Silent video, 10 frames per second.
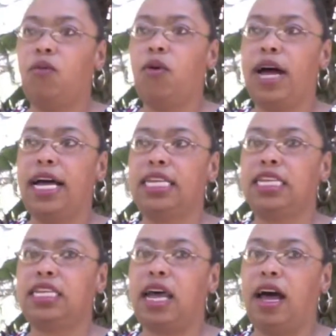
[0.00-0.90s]

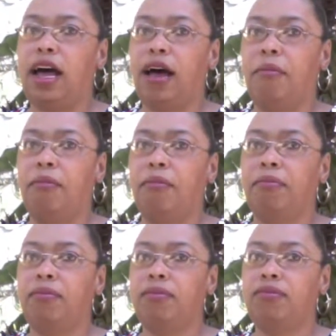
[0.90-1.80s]
was
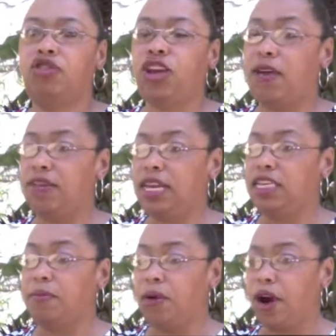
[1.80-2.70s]

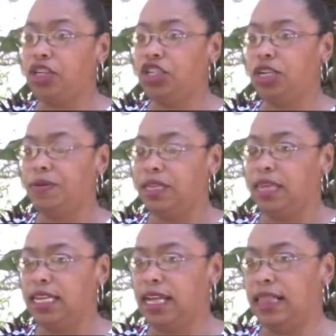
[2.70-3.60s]
JVs and partnerships and
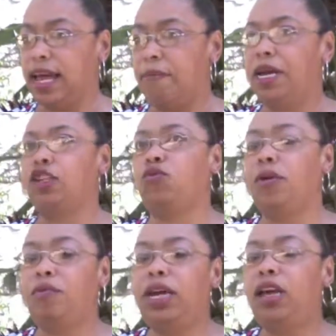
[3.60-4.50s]
things like that, because
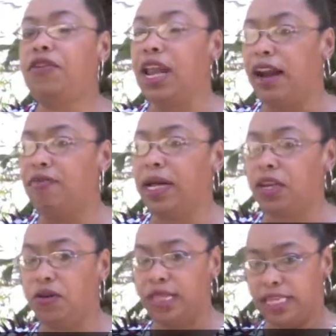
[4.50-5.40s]
we leave a lot of
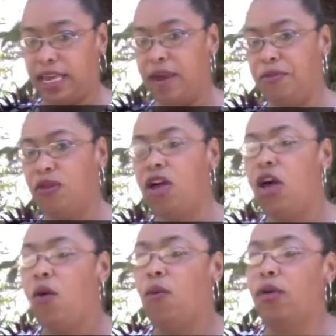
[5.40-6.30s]
money on the table
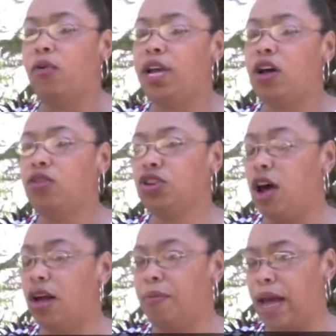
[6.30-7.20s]
when we don't
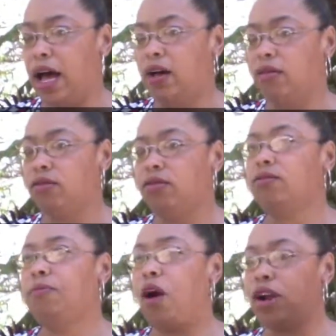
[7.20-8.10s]
talk about
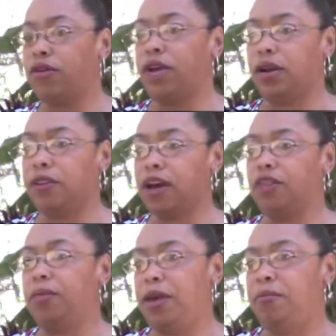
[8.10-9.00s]
partnering with
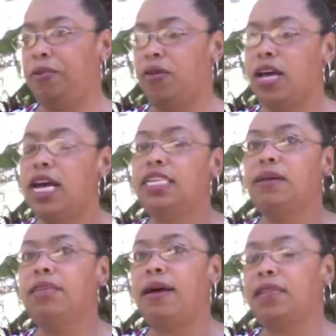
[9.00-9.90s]
other people.
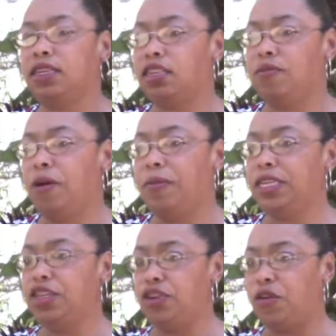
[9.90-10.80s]
Sometimes as a small
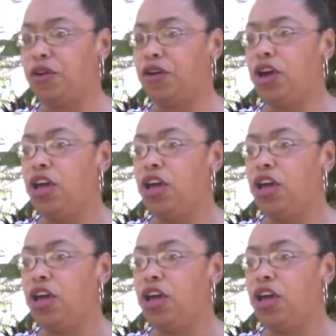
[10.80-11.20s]
business owner,